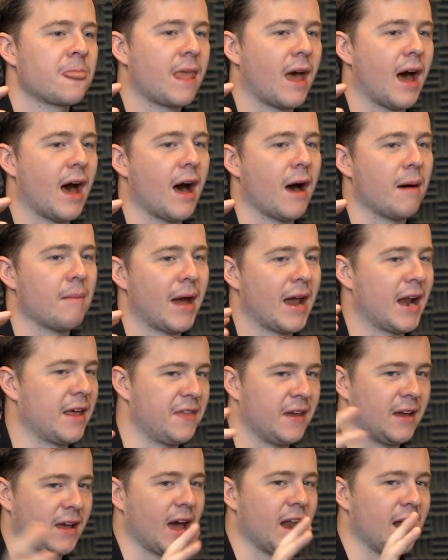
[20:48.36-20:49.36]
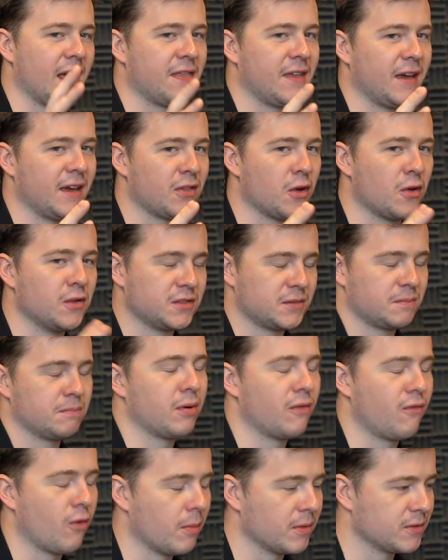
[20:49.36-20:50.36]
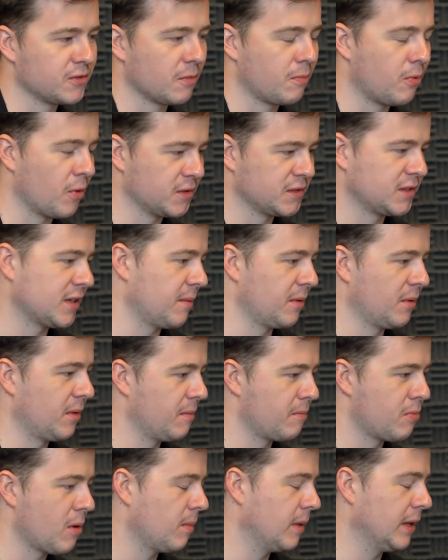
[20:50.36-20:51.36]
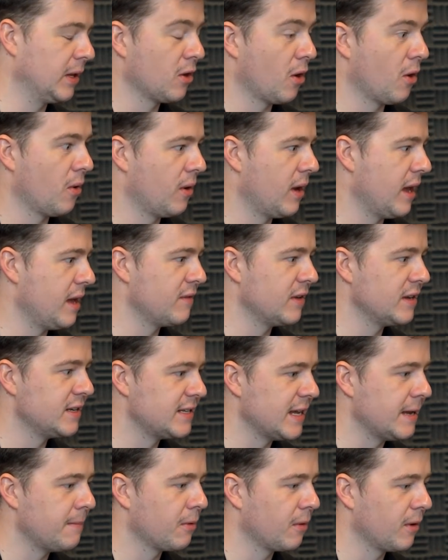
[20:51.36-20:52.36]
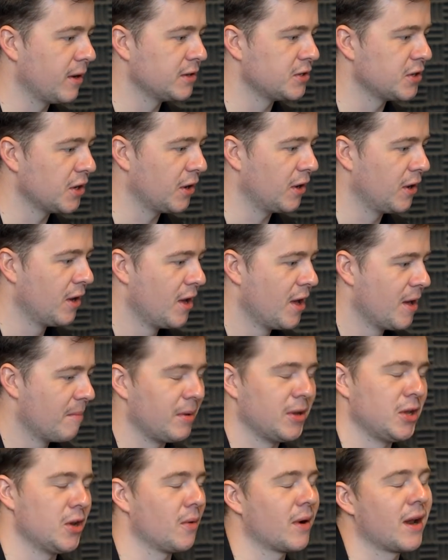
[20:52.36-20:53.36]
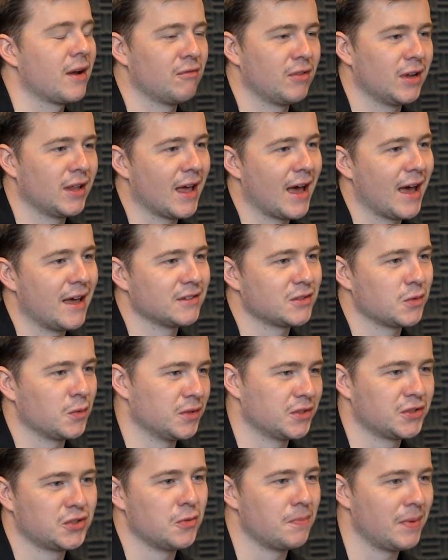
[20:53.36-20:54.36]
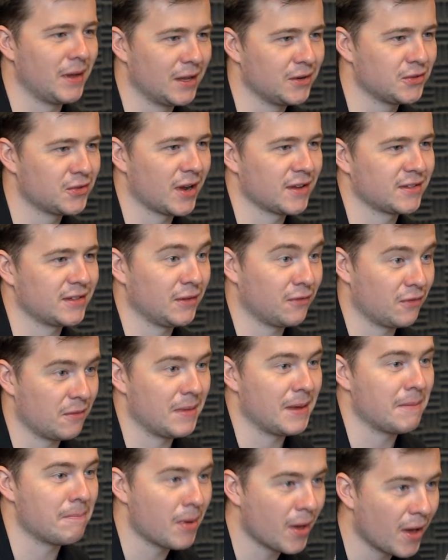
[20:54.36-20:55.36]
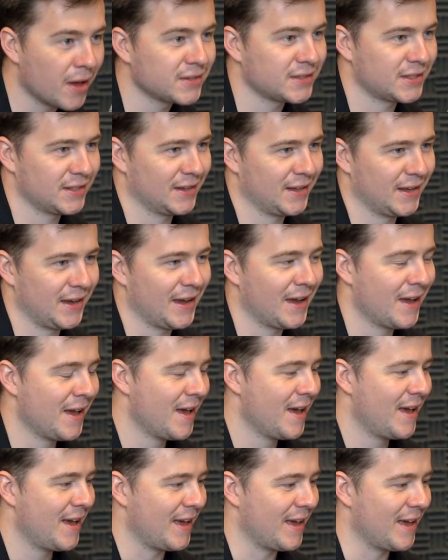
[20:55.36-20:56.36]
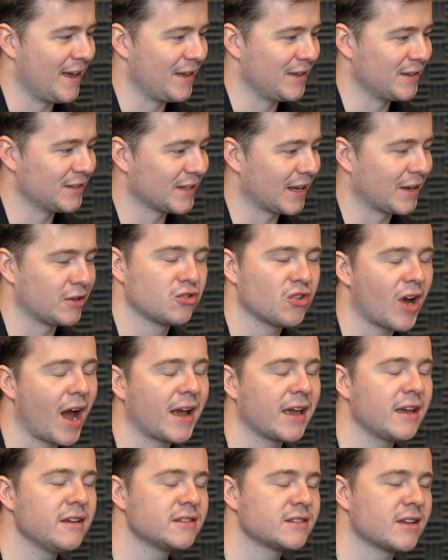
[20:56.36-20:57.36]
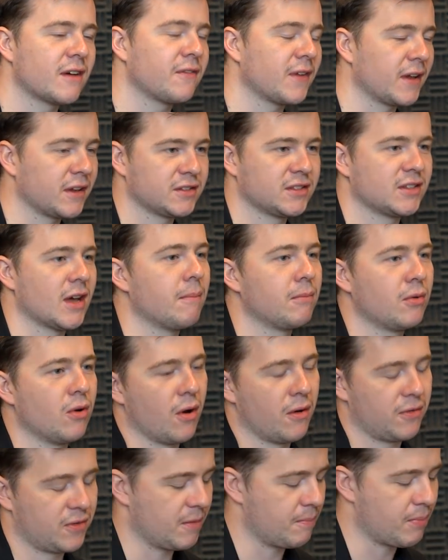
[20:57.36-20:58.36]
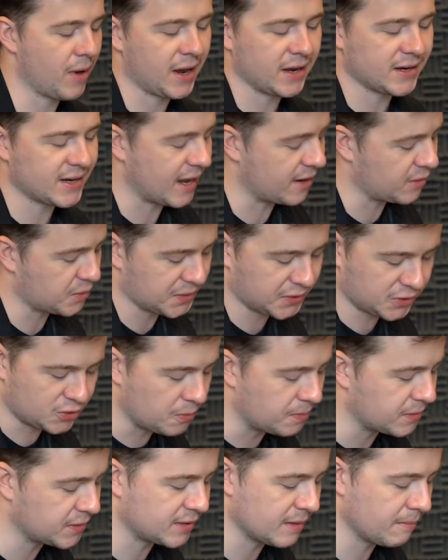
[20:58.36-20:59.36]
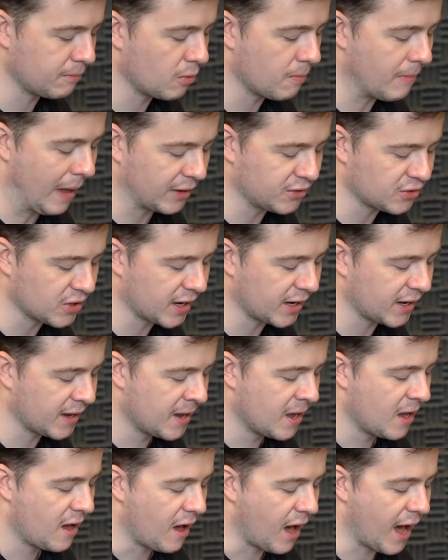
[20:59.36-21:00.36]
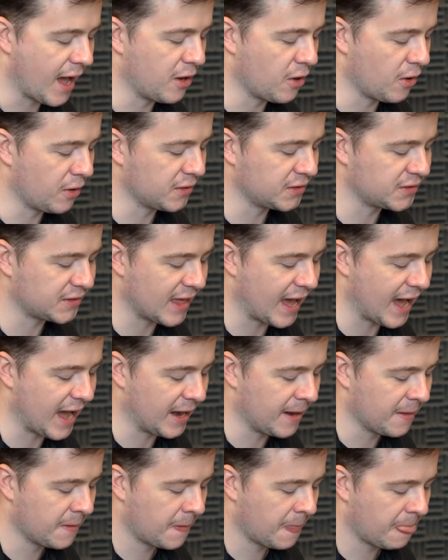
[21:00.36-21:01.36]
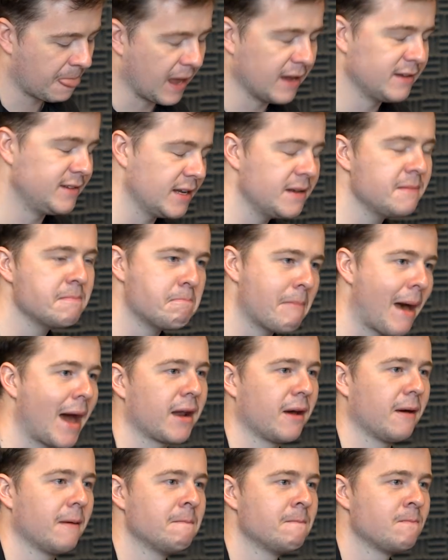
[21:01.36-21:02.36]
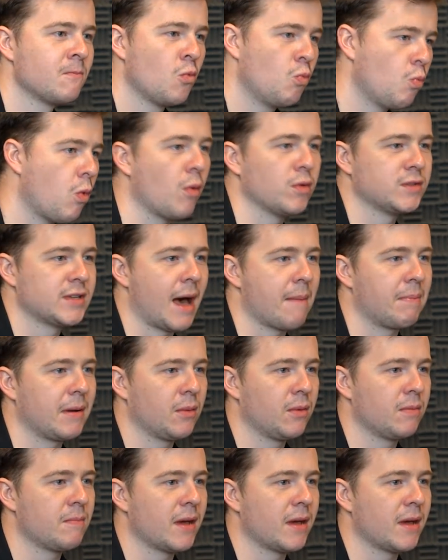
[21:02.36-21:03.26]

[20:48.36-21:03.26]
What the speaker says: and I think those performance reports are something we can probably go even deeper into. But what I realized was super interesting for me personally is like tracking stuff like sub growth. To break it down to a super simple metric, I noticed that it didn't matter what was happening with